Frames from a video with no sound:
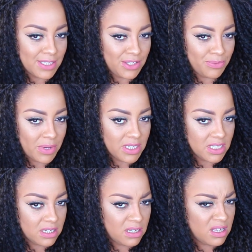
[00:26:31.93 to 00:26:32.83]

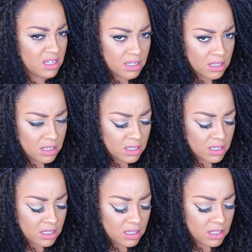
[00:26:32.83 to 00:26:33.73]
situation?
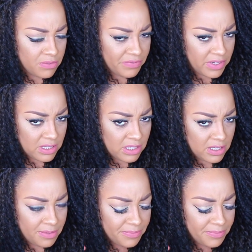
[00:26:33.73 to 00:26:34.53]
Really?